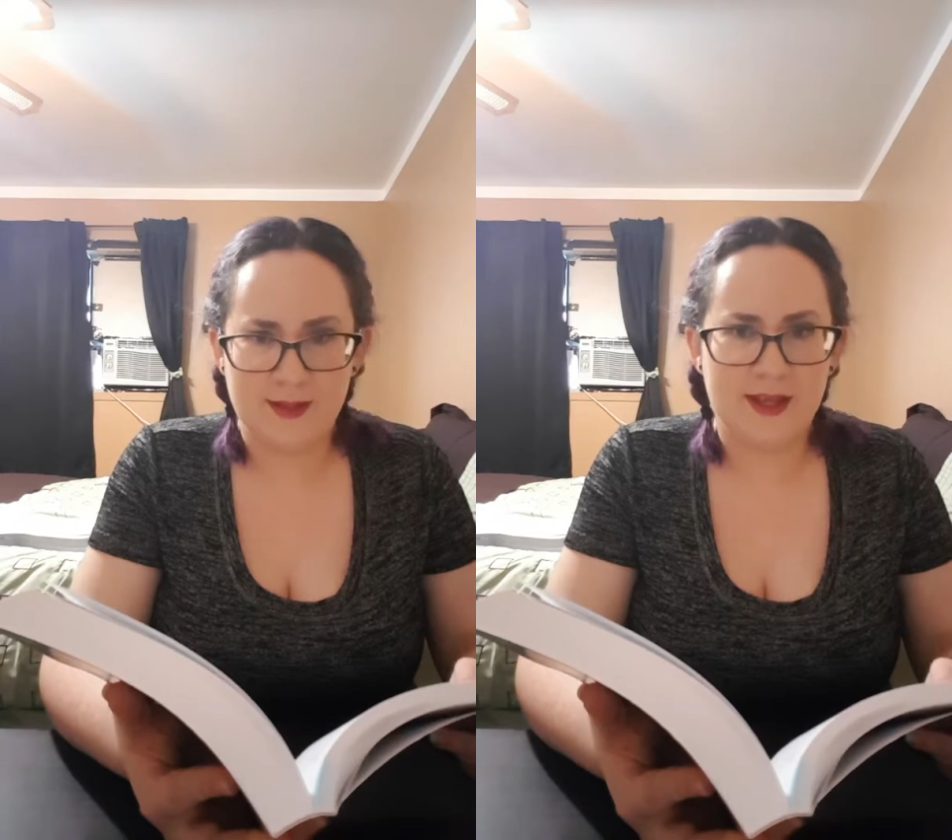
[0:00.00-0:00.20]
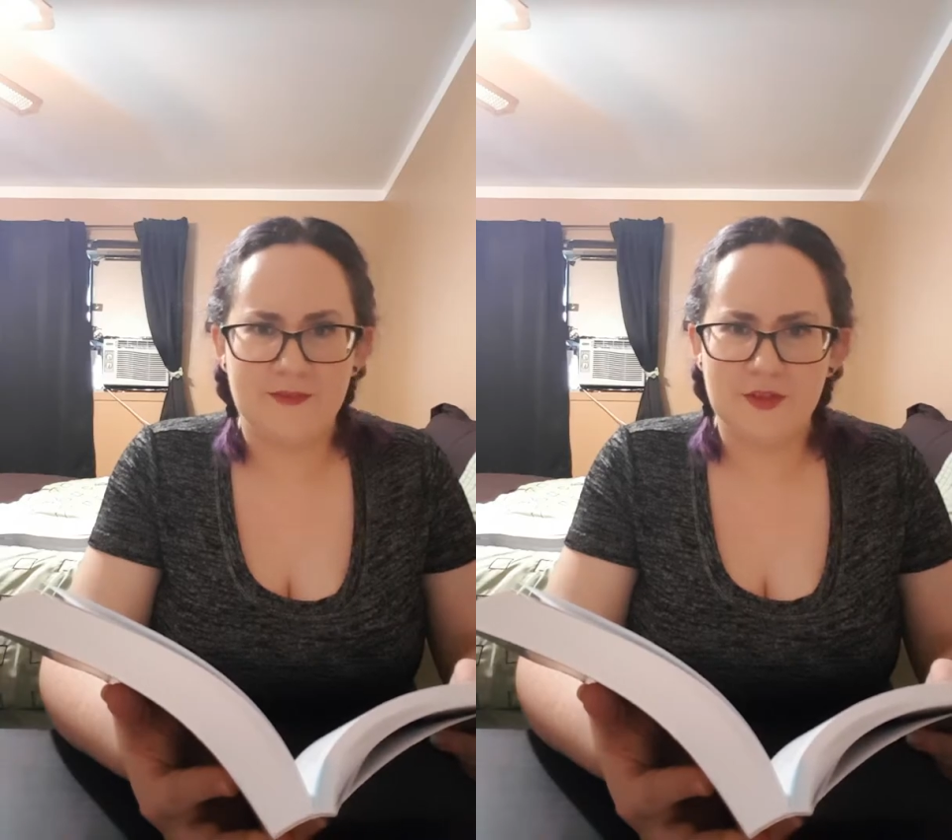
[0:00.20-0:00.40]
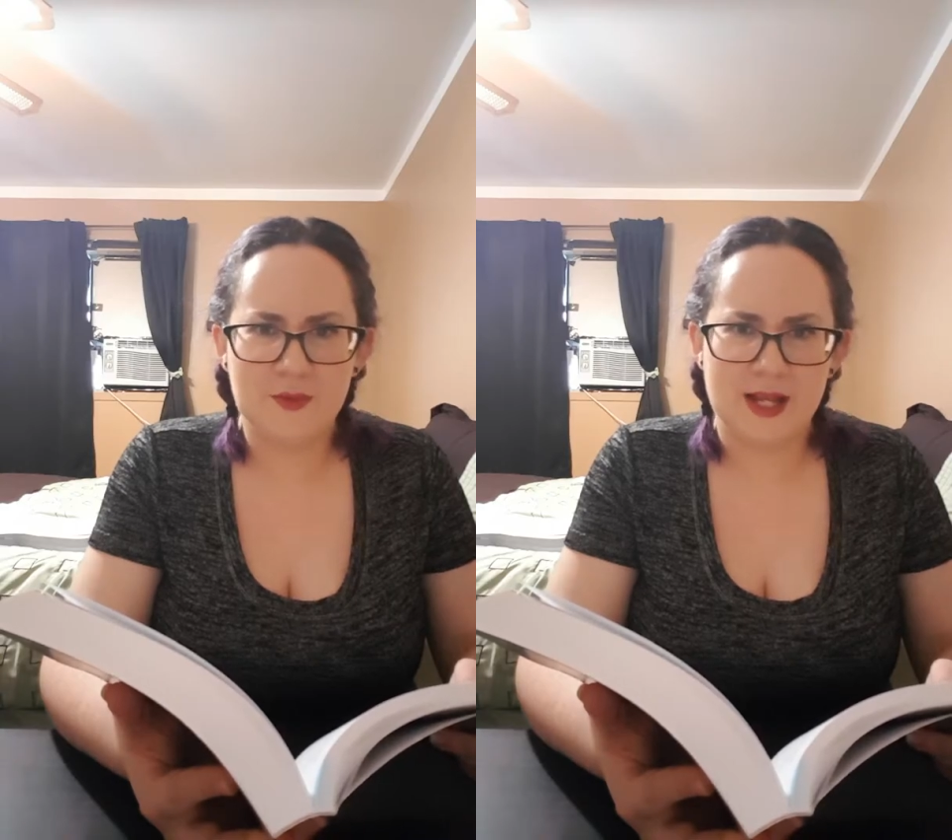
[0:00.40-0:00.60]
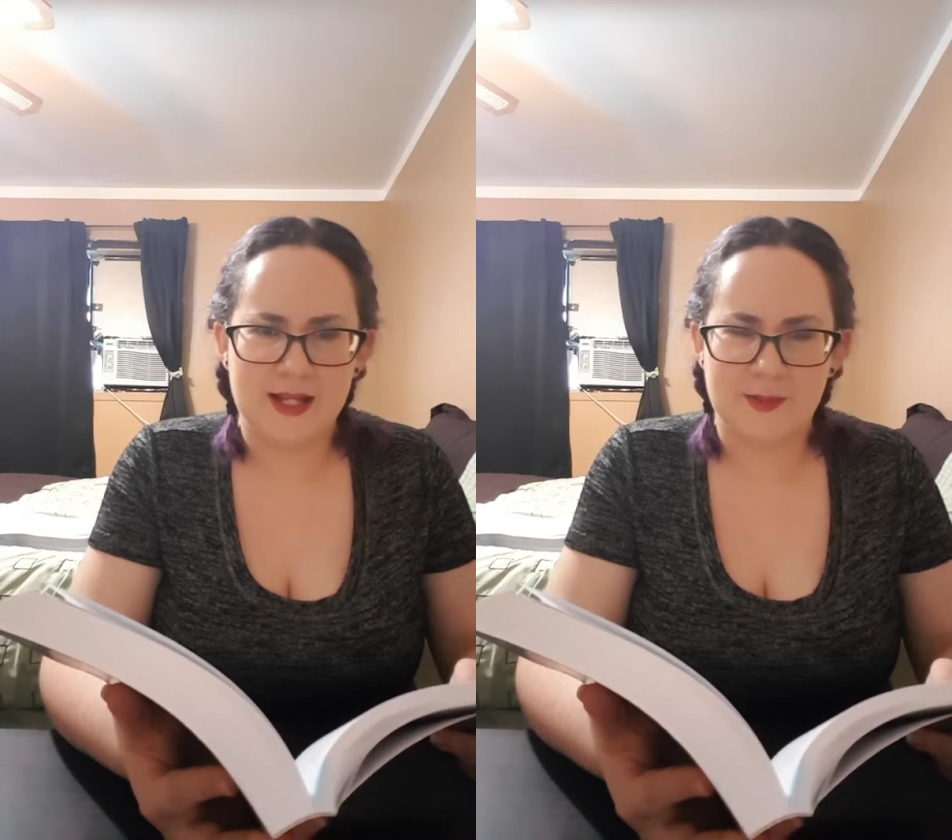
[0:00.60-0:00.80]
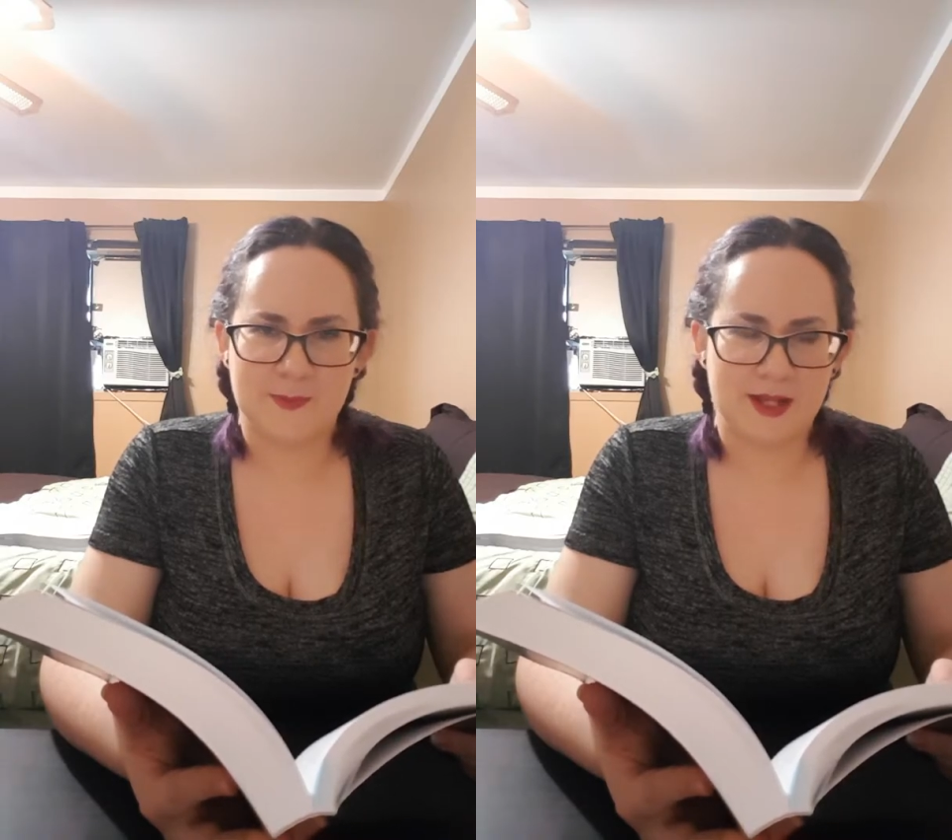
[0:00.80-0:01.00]
Everyone
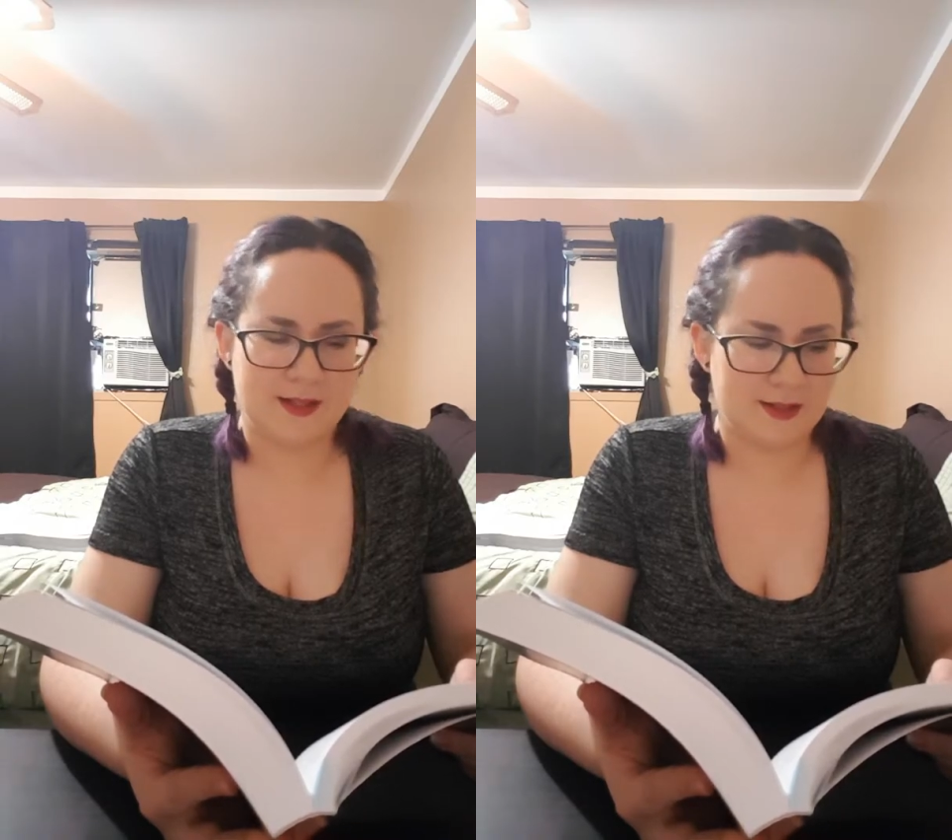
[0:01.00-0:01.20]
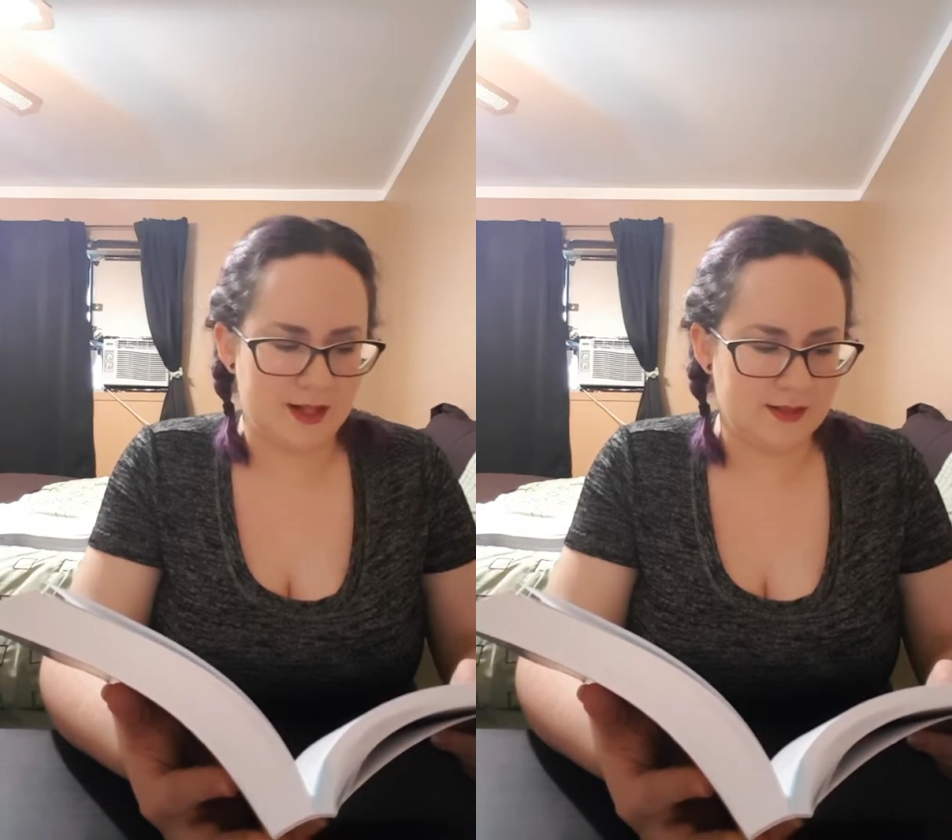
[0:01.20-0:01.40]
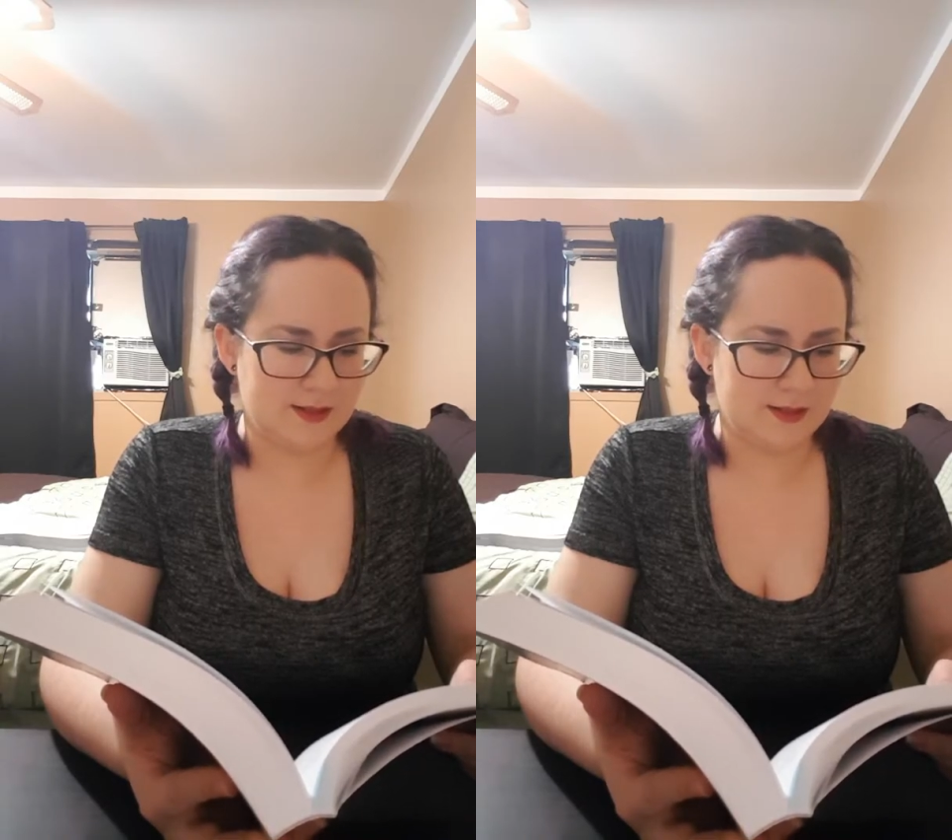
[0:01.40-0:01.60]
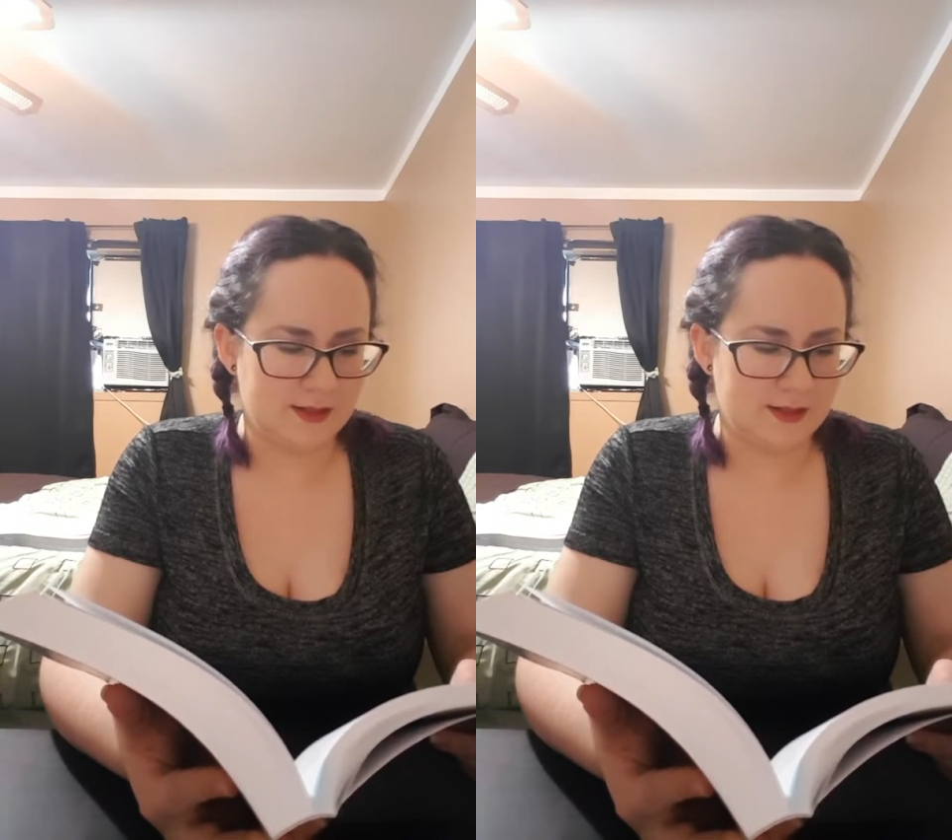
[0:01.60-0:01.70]
has bad nights.